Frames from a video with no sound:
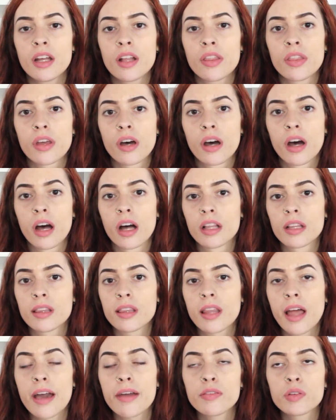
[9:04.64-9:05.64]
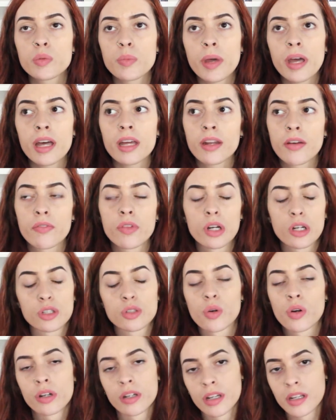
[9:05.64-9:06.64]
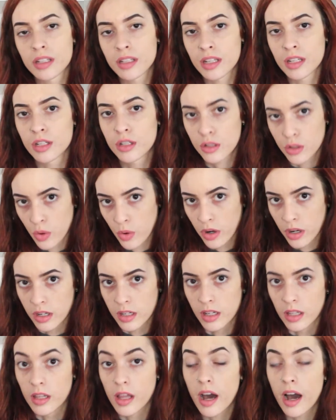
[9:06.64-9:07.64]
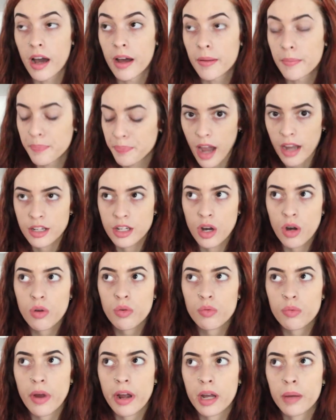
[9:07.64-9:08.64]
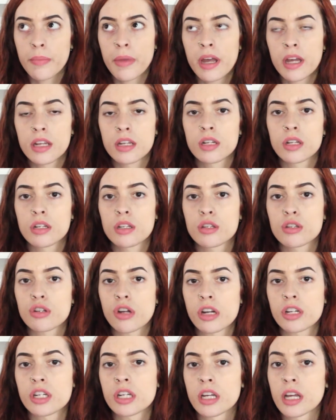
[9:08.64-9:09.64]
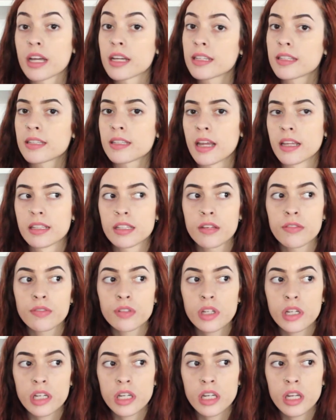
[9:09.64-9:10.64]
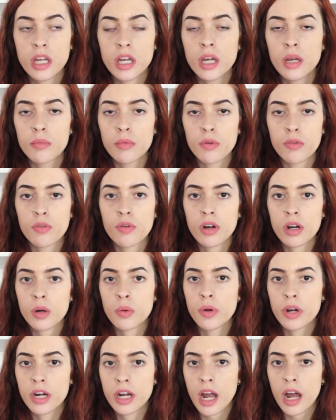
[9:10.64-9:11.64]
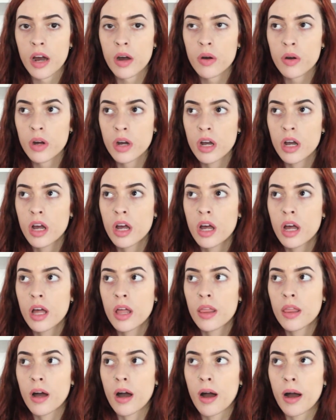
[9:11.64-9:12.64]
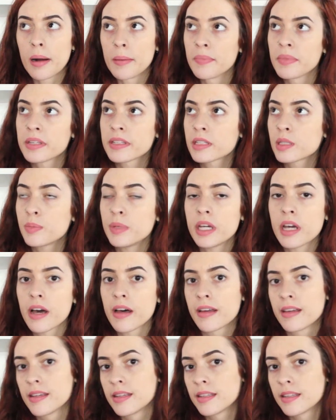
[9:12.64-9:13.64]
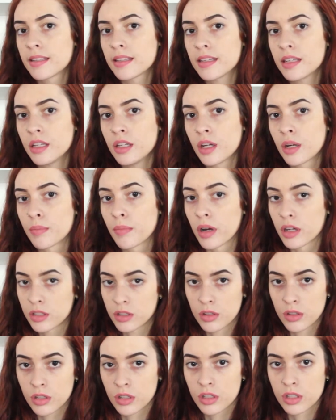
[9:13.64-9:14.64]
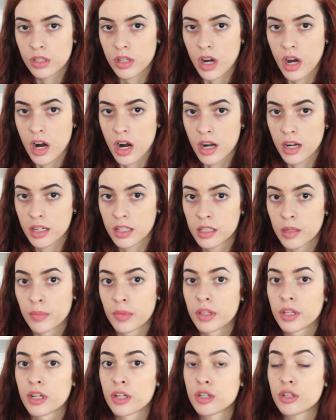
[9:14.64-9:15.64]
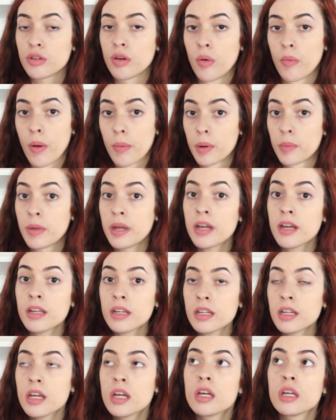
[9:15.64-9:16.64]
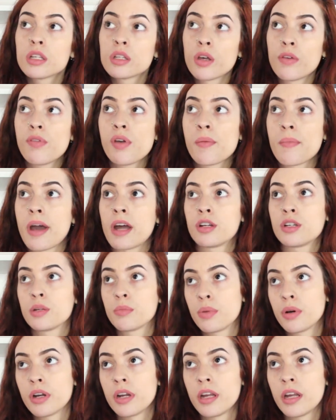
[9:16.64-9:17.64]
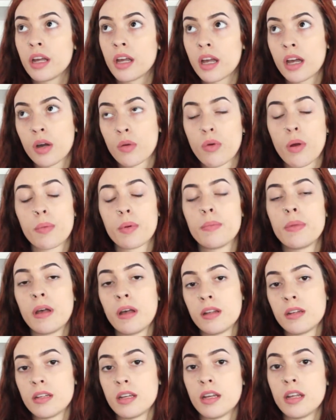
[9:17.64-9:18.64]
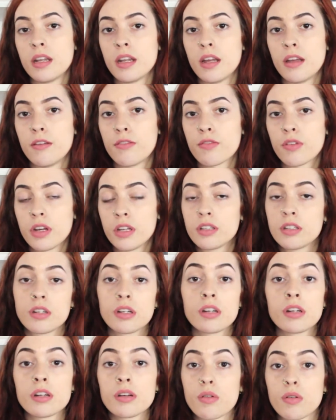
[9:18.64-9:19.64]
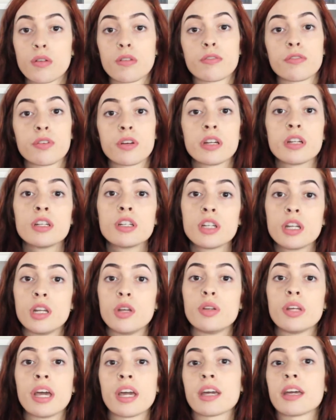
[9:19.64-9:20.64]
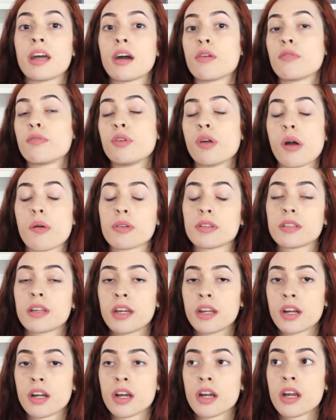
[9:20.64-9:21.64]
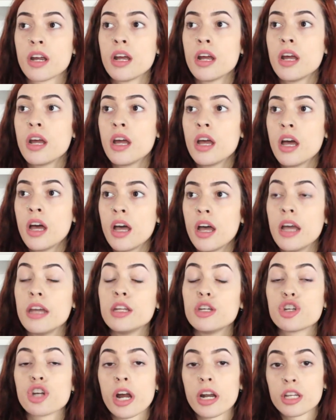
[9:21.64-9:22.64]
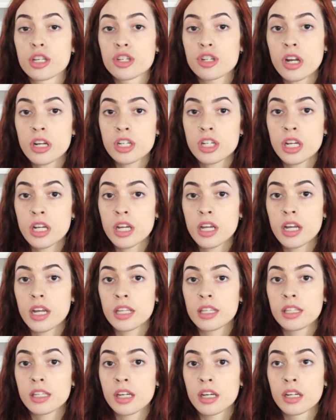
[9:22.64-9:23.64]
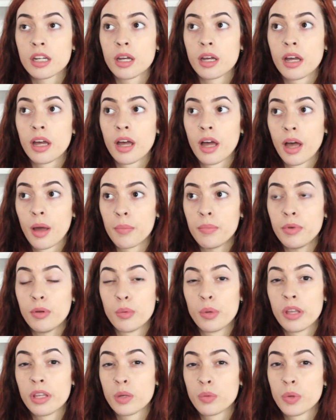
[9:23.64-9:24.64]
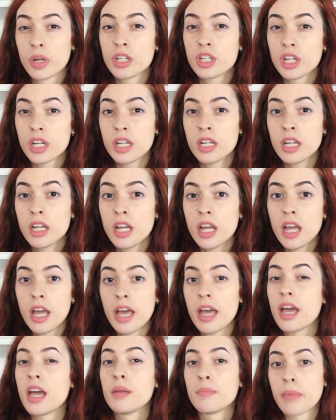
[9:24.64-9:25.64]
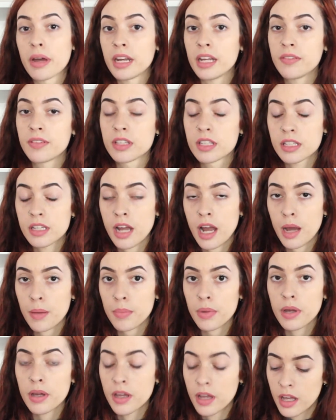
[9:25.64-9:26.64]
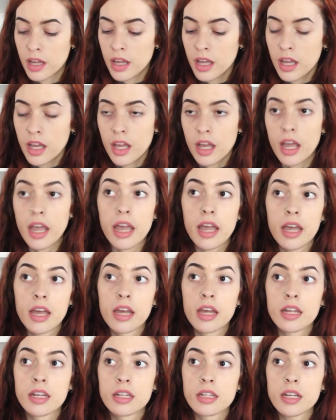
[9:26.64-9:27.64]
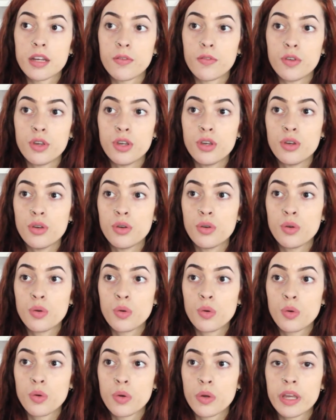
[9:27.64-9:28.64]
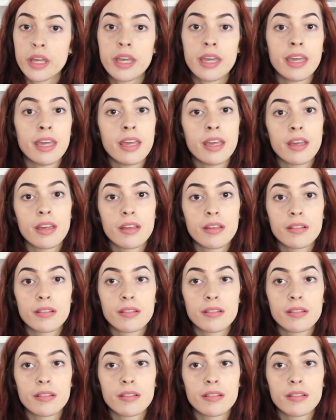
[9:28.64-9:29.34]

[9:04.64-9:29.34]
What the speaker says: the lifespan of their soreness is shortened a lot. I don't recommend stretching extensively before a workout. This is because your muscles are similar to a rubber band. So if you imagine putting a rubber band in a freezer or a fridge and you take it out a few hours later and you try to stretch it, it's gonna be really rigid and might even snap. And if you heat